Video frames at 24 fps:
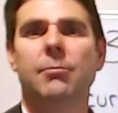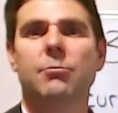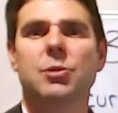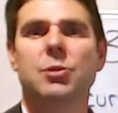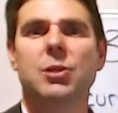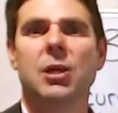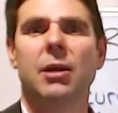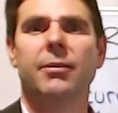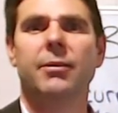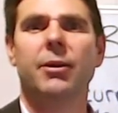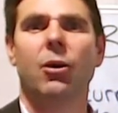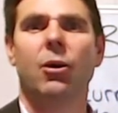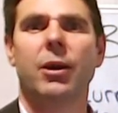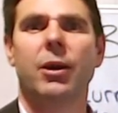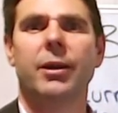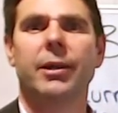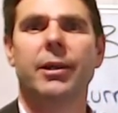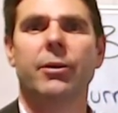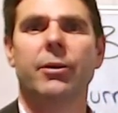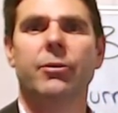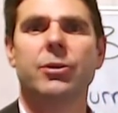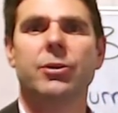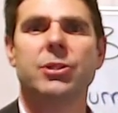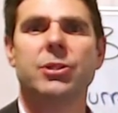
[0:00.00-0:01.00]
so the
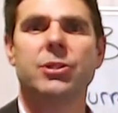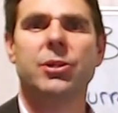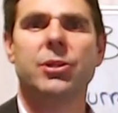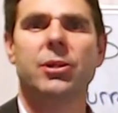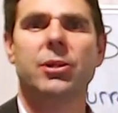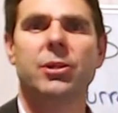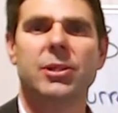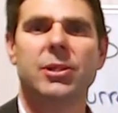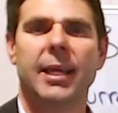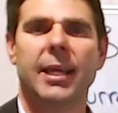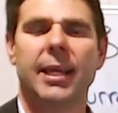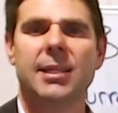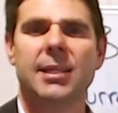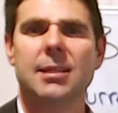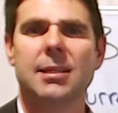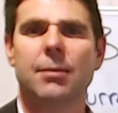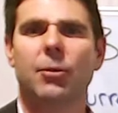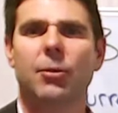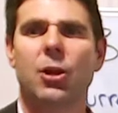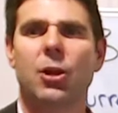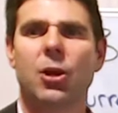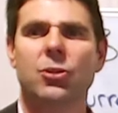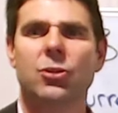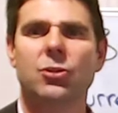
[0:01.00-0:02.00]
idea is to get
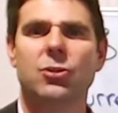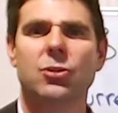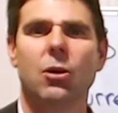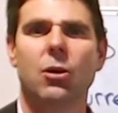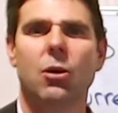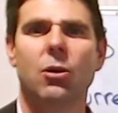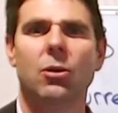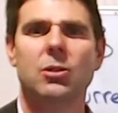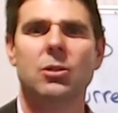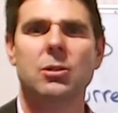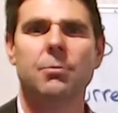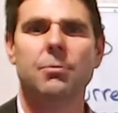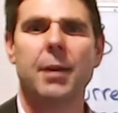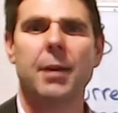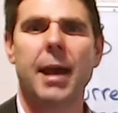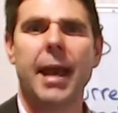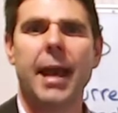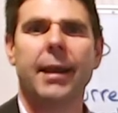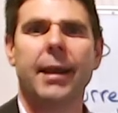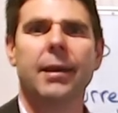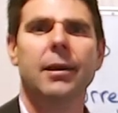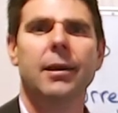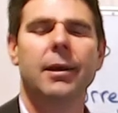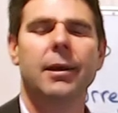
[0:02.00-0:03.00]
some of those dollars
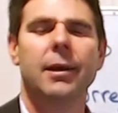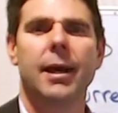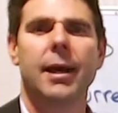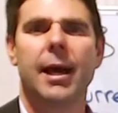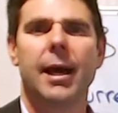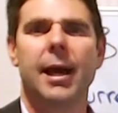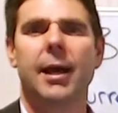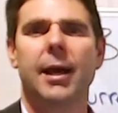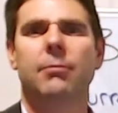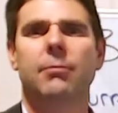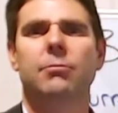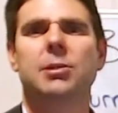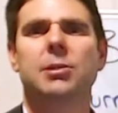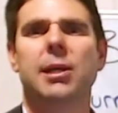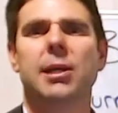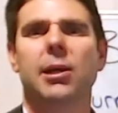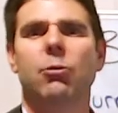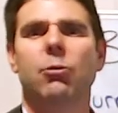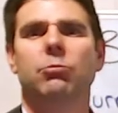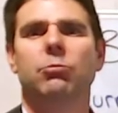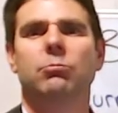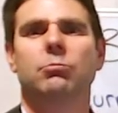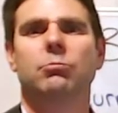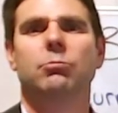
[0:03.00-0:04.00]
back to
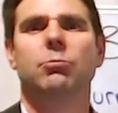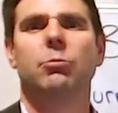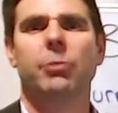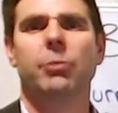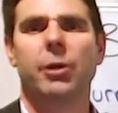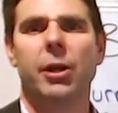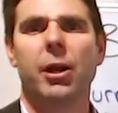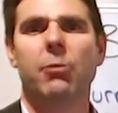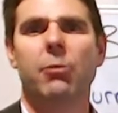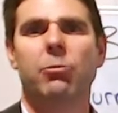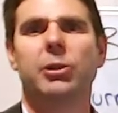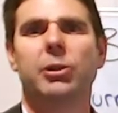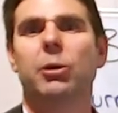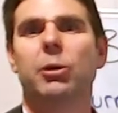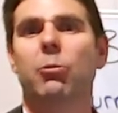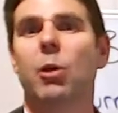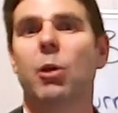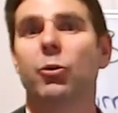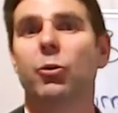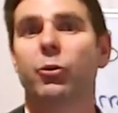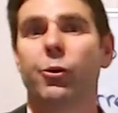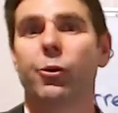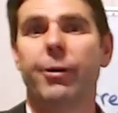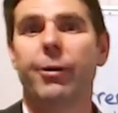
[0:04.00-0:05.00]
help with your
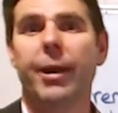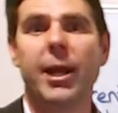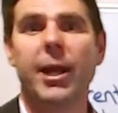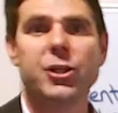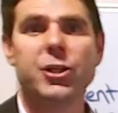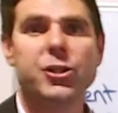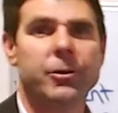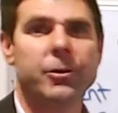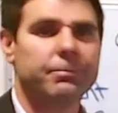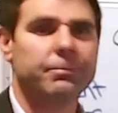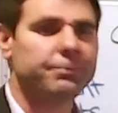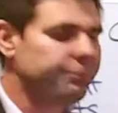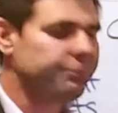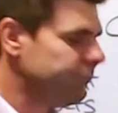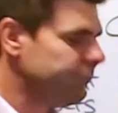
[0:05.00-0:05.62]
wealth creation.